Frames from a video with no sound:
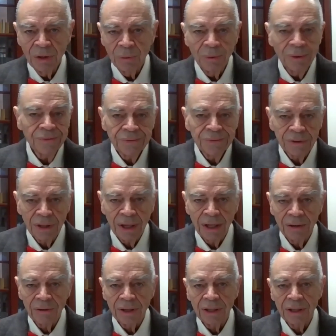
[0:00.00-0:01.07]
Wilson
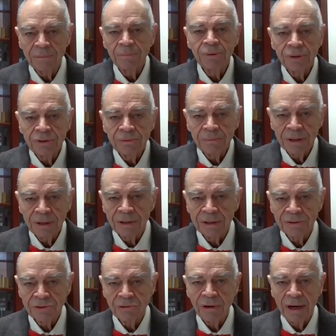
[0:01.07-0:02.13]
County and put them in
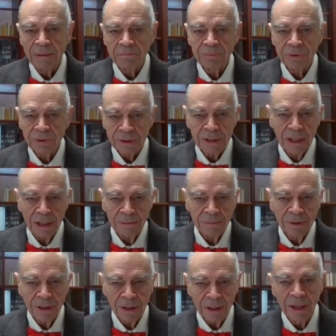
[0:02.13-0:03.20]
a scrapbook type
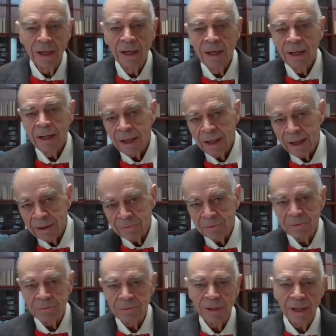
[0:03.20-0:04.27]
thing. And
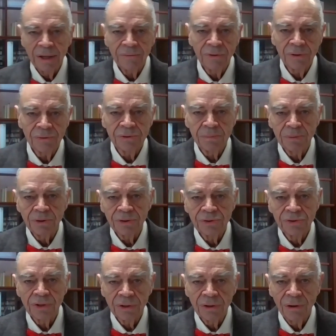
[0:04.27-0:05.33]
we would have those
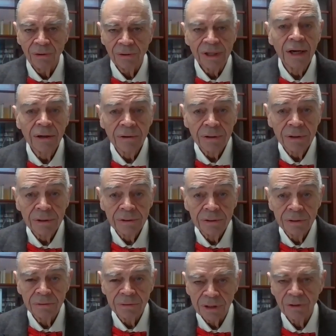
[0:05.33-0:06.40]
books, they're called heritage,
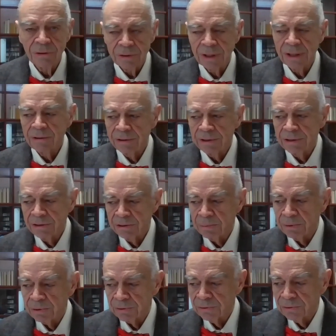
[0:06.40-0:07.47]
usually called heritage
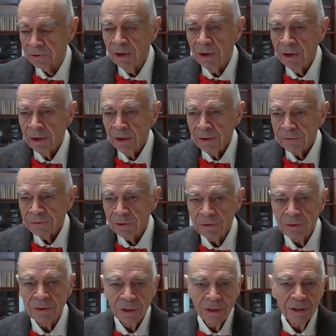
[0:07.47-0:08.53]
books. So
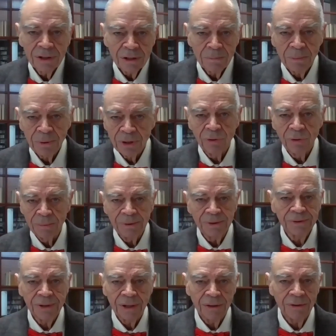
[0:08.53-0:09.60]
you can look at the
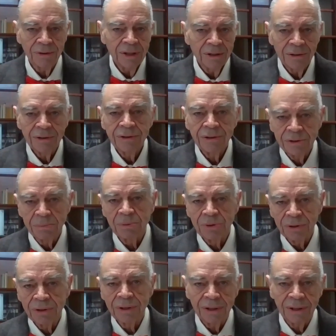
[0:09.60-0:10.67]
Perquimans County Heritage
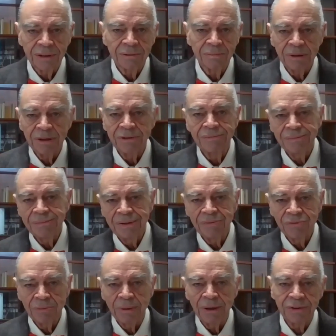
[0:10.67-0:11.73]
Book and there'll be
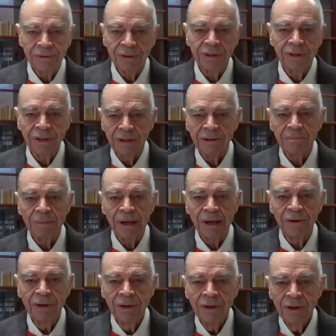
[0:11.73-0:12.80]
information in there
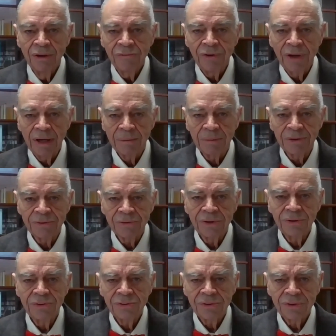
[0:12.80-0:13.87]
about families.
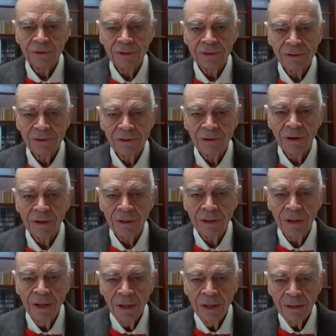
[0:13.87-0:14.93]
These started